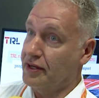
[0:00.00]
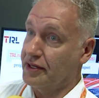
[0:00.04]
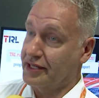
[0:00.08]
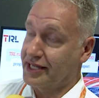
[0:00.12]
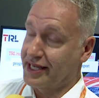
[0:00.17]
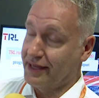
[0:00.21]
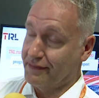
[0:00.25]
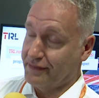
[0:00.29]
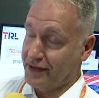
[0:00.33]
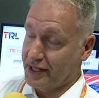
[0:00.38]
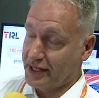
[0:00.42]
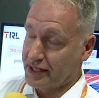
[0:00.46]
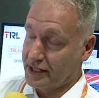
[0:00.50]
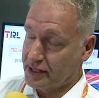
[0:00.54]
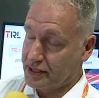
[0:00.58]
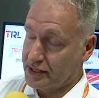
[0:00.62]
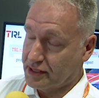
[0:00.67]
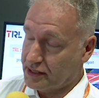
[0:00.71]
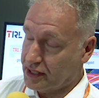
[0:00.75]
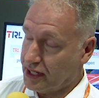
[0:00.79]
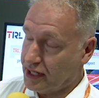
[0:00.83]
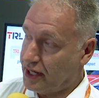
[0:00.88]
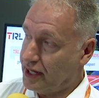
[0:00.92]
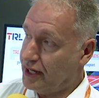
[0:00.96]
giving
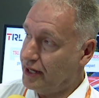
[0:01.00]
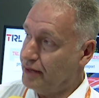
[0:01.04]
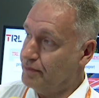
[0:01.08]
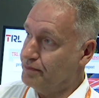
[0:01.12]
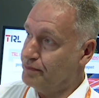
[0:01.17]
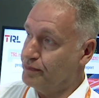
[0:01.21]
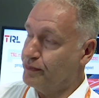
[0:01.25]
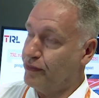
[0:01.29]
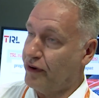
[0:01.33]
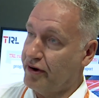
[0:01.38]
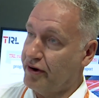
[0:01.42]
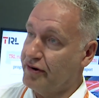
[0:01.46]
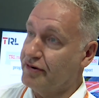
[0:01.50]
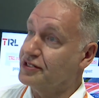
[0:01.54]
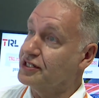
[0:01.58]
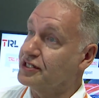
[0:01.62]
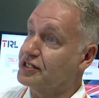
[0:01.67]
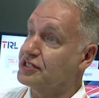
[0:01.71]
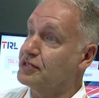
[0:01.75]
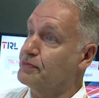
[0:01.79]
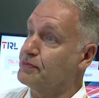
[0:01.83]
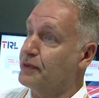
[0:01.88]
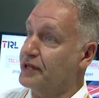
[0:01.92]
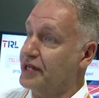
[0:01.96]
priority
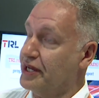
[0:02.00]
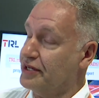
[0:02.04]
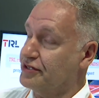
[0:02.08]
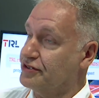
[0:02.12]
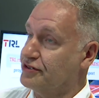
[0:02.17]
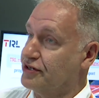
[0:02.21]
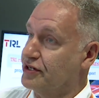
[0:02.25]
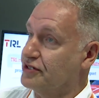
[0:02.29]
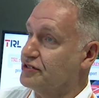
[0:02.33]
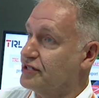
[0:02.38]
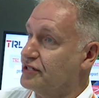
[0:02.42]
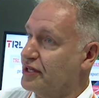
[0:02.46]
to pedestrians